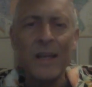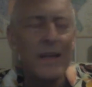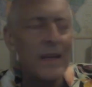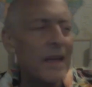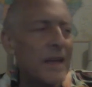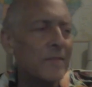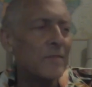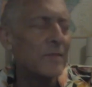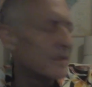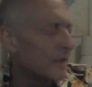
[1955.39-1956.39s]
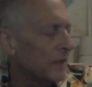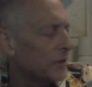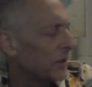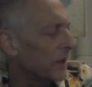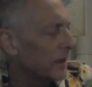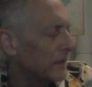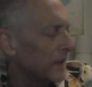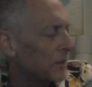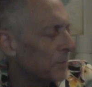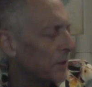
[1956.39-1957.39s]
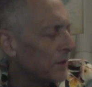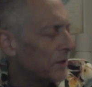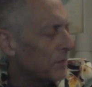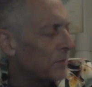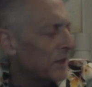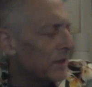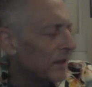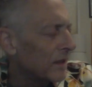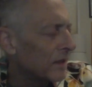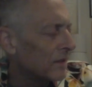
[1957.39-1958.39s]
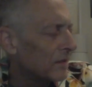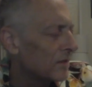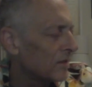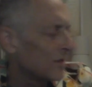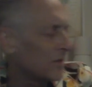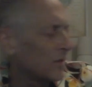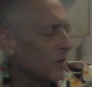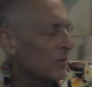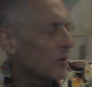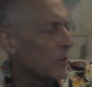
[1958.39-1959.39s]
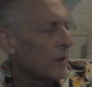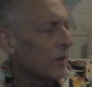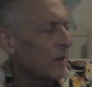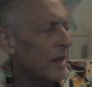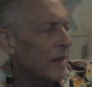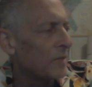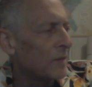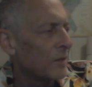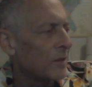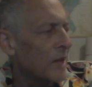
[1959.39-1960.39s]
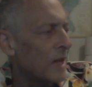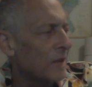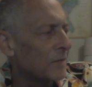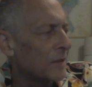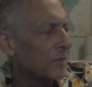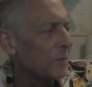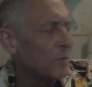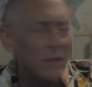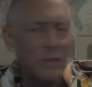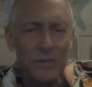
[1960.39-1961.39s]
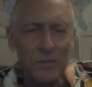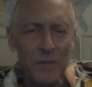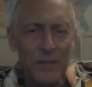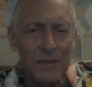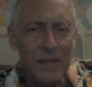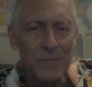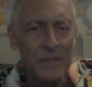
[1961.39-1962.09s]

And then you get independent media, so we don't have a lot of information about that.